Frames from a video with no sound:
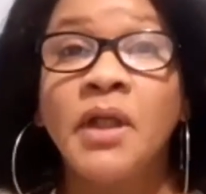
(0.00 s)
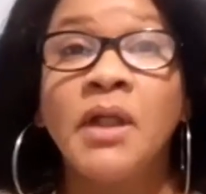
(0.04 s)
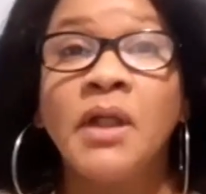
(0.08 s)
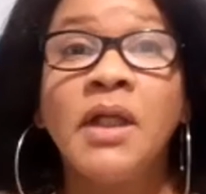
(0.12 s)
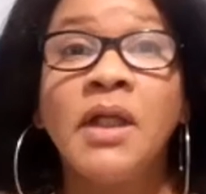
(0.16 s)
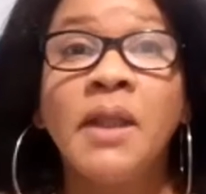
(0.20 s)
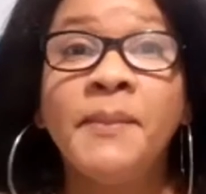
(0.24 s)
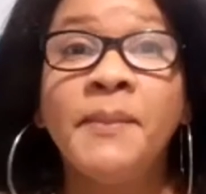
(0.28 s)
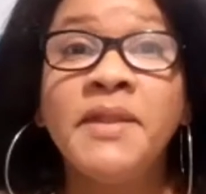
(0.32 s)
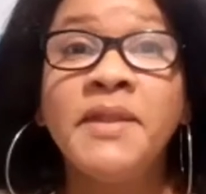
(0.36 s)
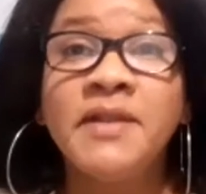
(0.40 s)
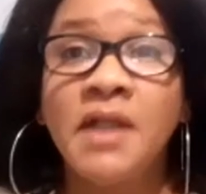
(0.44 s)

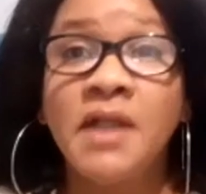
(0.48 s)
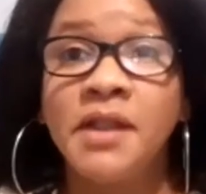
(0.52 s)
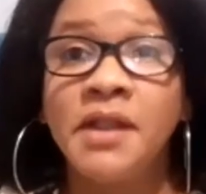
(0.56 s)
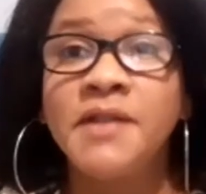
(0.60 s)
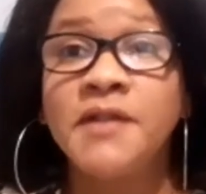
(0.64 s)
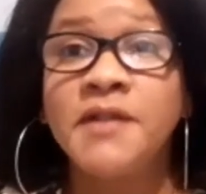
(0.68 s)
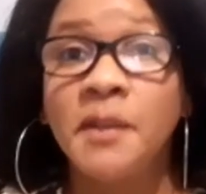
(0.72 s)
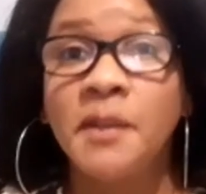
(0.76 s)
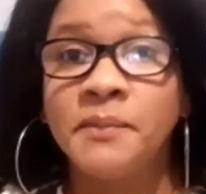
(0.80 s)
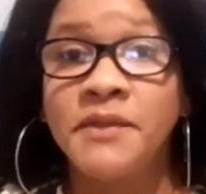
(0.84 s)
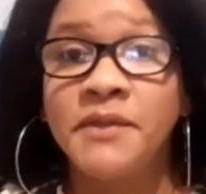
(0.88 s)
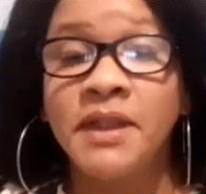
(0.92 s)
Let me tell you
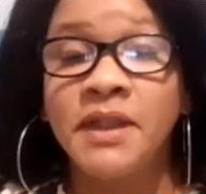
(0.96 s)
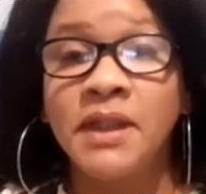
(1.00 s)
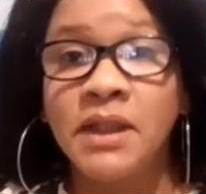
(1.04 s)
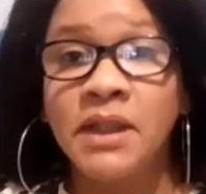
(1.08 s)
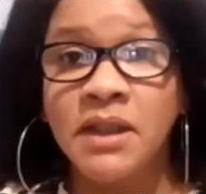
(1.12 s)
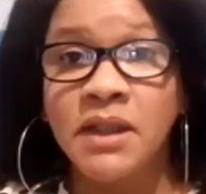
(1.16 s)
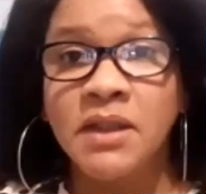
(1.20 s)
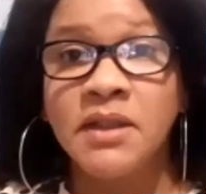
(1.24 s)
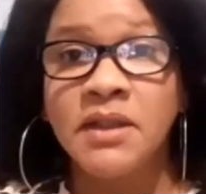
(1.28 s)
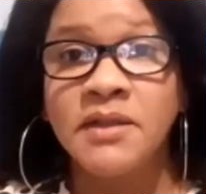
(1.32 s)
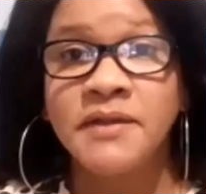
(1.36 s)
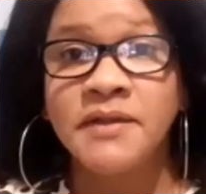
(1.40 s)
something,
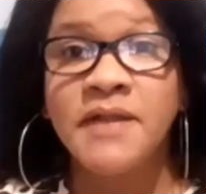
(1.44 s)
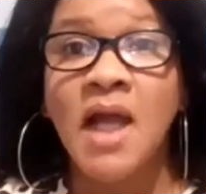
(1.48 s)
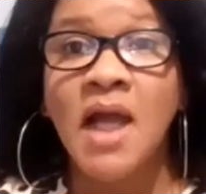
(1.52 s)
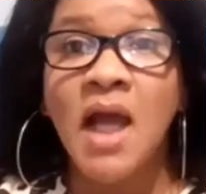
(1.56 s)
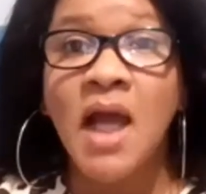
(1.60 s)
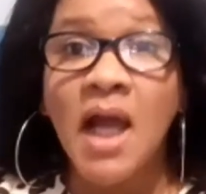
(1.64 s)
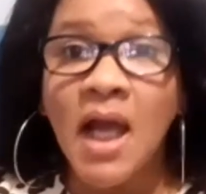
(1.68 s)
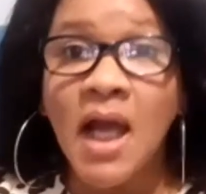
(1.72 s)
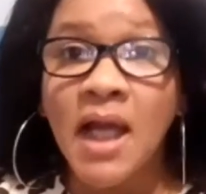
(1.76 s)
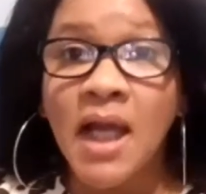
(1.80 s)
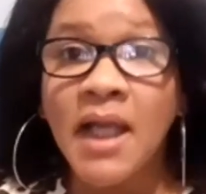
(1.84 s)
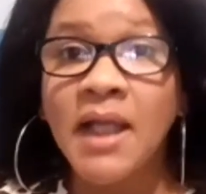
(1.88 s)
ladies.
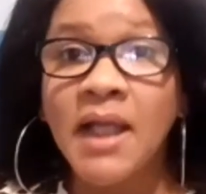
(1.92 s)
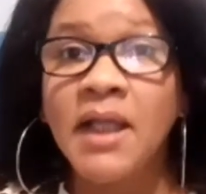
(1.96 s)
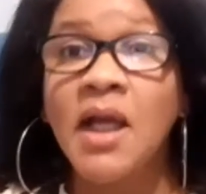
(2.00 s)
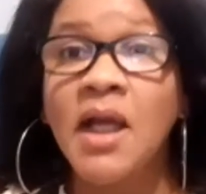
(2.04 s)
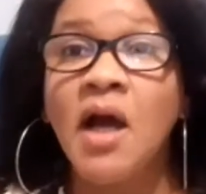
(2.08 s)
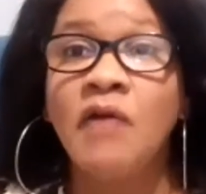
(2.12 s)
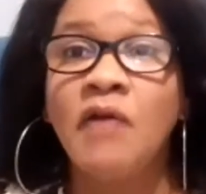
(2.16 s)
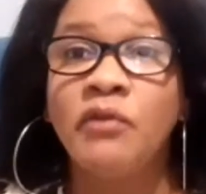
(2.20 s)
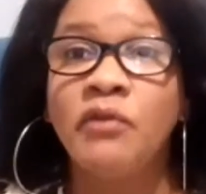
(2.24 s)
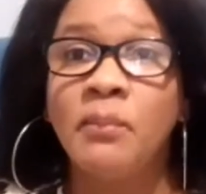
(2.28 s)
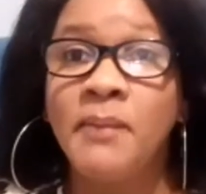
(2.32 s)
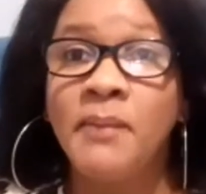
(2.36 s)
I
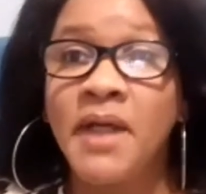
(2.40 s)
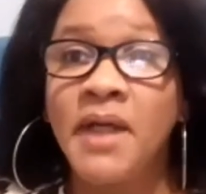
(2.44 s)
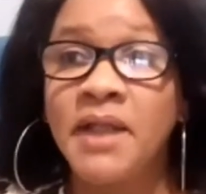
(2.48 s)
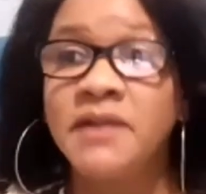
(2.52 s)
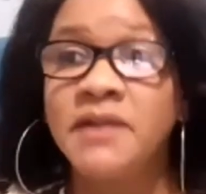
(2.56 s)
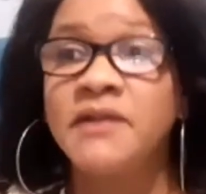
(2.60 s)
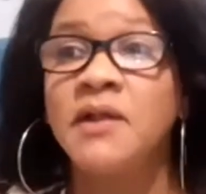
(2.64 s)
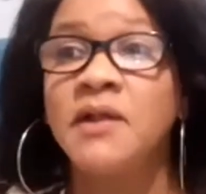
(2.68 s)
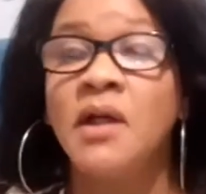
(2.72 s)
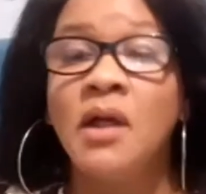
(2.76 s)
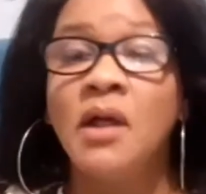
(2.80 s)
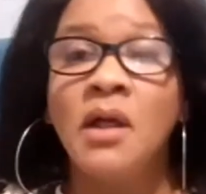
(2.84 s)
have met
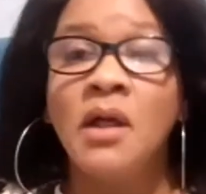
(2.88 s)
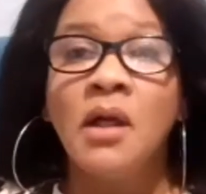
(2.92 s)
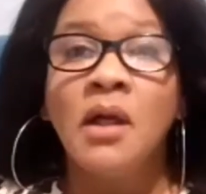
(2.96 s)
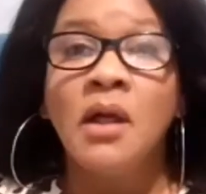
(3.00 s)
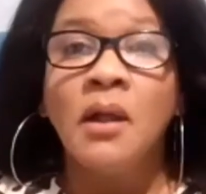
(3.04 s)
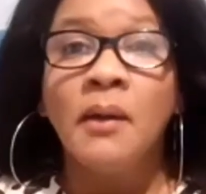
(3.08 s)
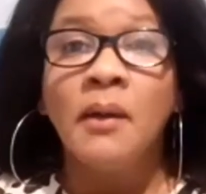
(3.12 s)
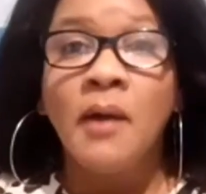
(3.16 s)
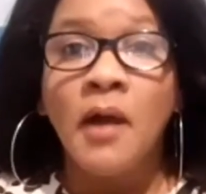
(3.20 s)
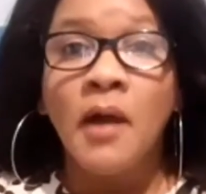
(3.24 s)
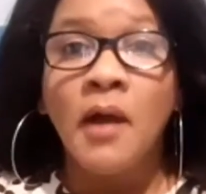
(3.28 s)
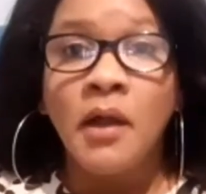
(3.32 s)

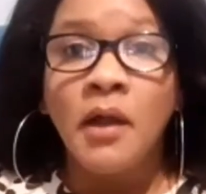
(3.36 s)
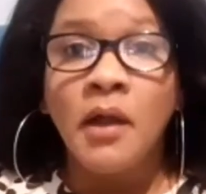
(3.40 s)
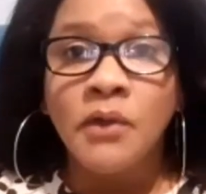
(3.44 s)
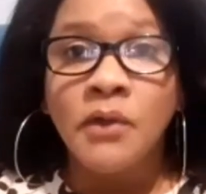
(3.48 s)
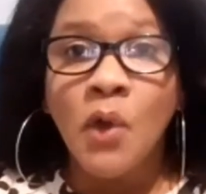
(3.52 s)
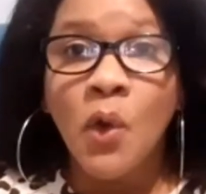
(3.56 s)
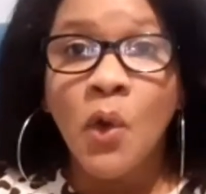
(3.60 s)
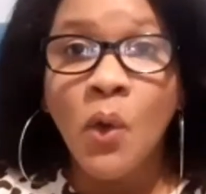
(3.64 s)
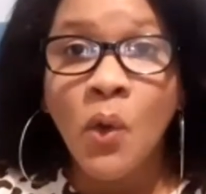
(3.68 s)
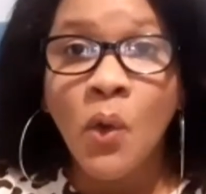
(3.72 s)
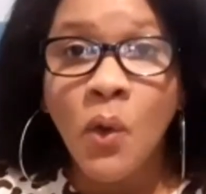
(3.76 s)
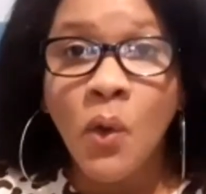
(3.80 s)

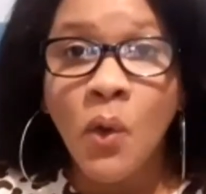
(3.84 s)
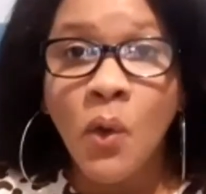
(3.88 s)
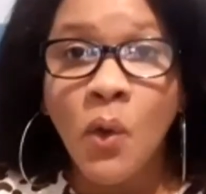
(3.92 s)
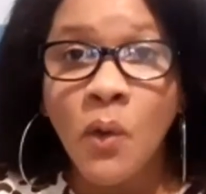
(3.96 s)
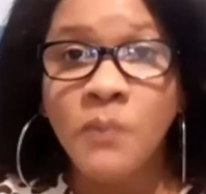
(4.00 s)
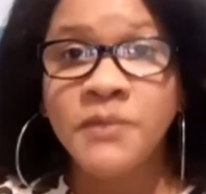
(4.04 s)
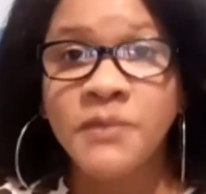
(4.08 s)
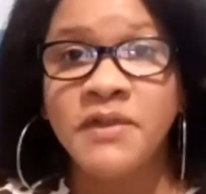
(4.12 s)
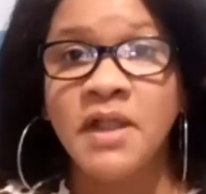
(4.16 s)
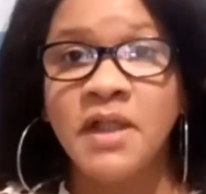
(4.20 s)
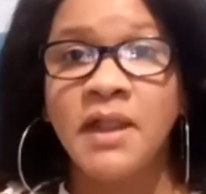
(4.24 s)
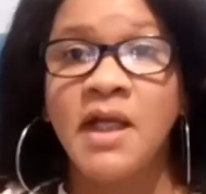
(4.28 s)

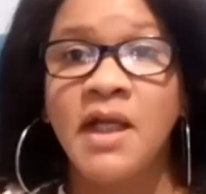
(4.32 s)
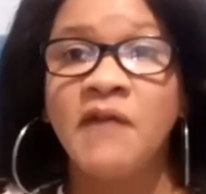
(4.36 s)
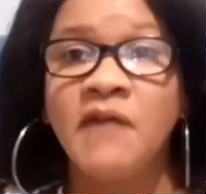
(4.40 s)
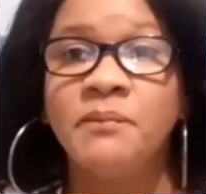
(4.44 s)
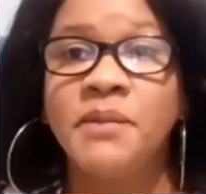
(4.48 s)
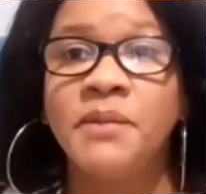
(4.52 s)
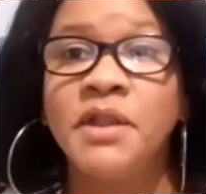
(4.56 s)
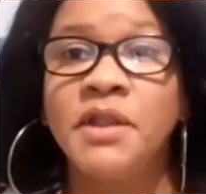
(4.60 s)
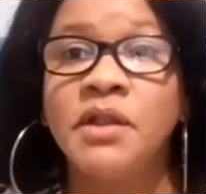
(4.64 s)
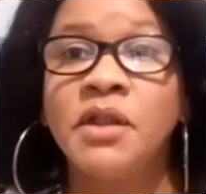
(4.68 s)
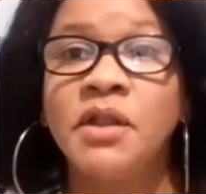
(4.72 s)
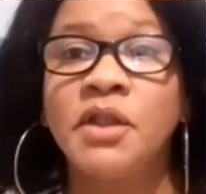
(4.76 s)
homes that have
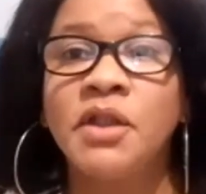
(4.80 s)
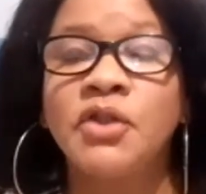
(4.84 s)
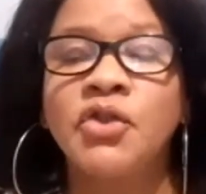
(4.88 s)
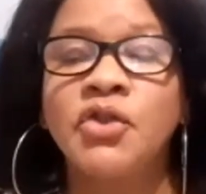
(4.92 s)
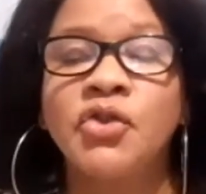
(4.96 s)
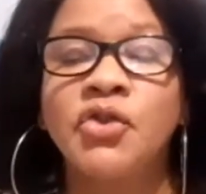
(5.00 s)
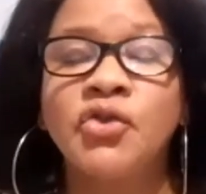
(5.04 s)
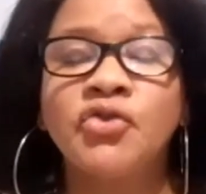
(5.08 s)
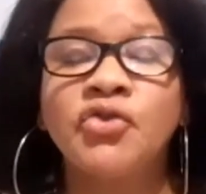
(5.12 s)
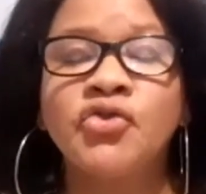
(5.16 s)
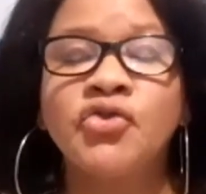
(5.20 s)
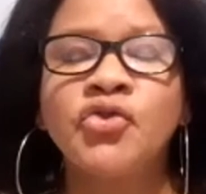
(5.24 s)
been
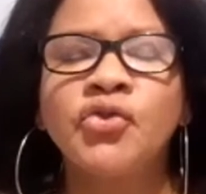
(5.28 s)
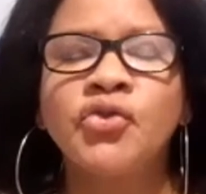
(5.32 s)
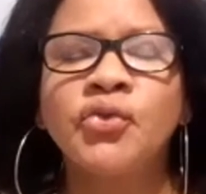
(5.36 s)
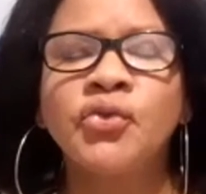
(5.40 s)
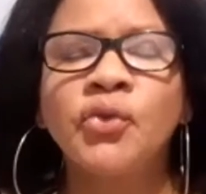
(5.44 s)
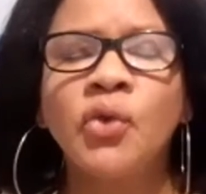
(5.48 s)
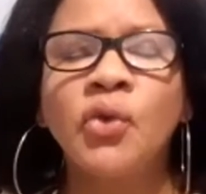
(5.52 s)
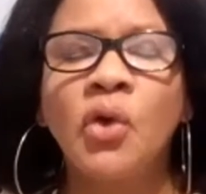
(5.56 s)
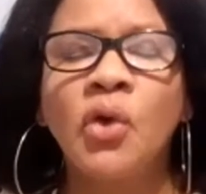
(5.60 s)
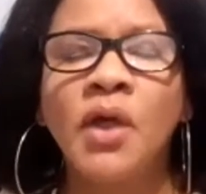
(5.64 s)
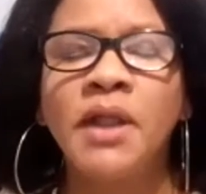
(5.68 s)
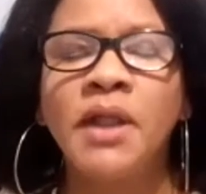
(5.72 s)

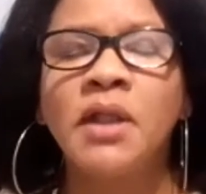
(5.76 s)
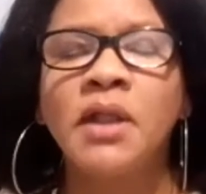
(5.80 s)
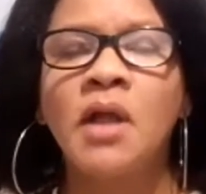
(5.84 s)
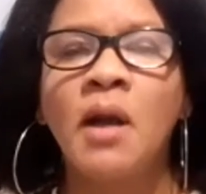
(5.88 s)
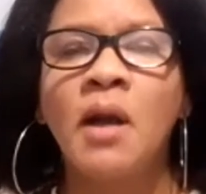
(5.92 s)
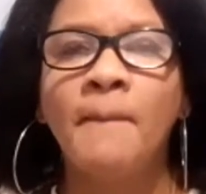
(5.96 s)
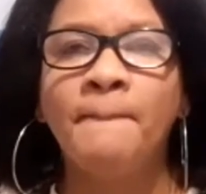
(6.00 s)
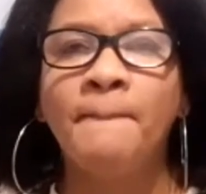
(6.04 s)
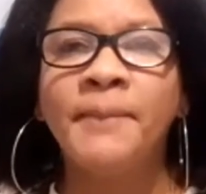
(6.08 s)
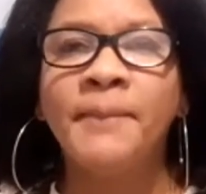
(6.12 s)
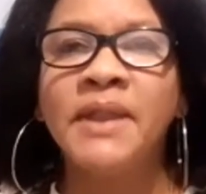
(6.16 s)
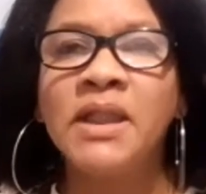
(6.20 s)
destroyed
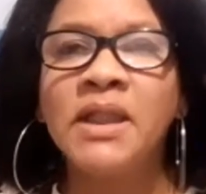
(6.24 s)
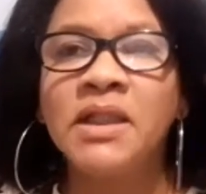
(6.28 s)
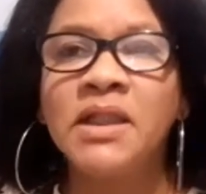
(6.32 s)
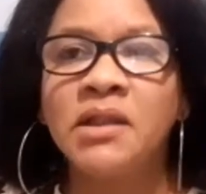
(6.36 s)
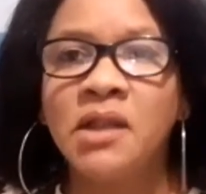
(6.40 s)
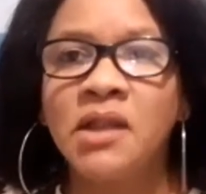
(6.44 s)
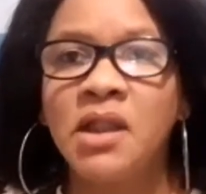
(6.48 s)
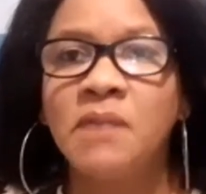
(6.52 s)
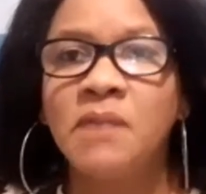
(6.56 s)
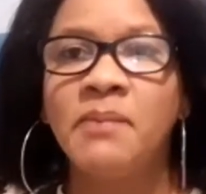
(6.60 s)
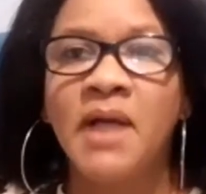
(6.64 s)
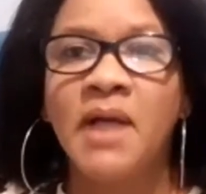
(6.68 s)

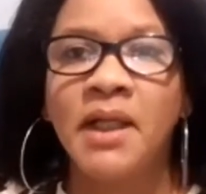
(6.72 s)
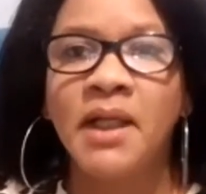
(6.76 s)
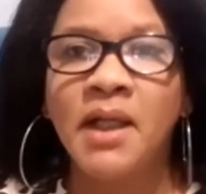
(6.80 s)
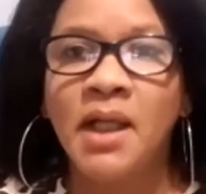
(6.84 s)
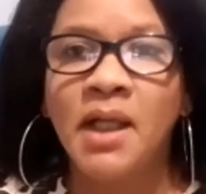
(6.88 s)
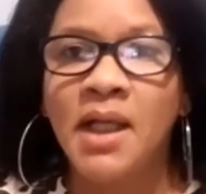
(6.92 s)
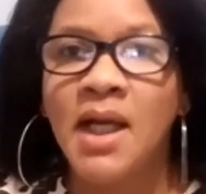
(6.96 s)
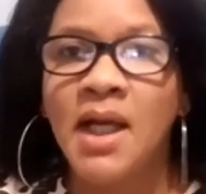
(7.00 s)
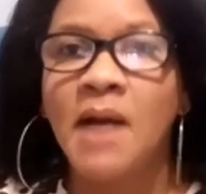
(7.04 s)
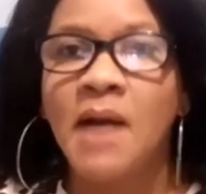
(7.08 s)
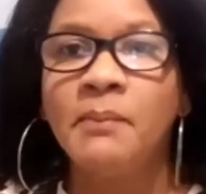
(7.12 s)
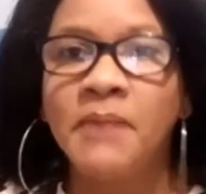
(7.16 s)
completely by a
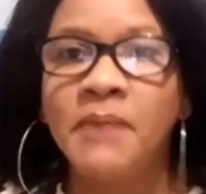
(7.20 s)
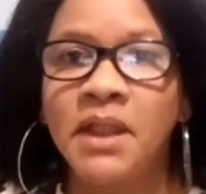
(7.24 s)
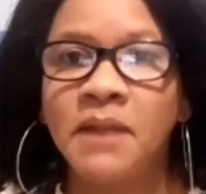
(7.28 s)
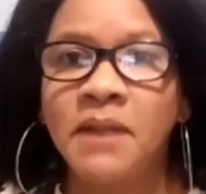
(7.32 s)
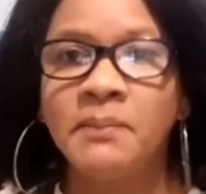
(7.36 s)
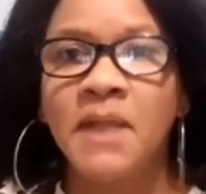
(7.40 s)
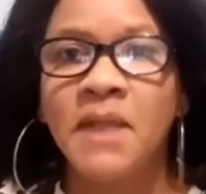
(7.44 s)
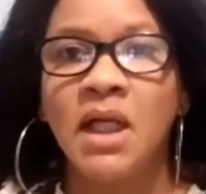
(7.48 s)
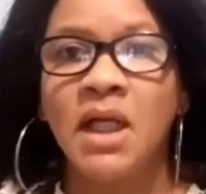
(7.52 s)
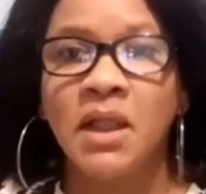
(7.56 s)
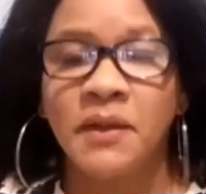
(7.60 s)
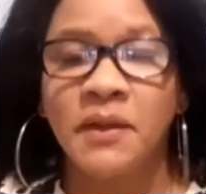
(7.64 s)
gambling
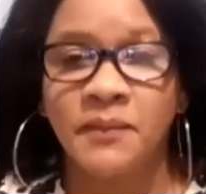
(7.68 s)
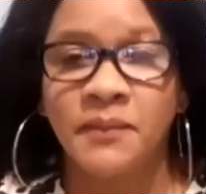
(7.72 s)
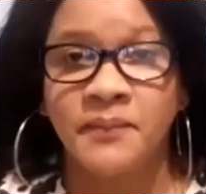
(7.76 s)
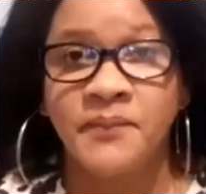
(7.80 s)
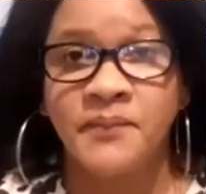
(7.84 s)
man.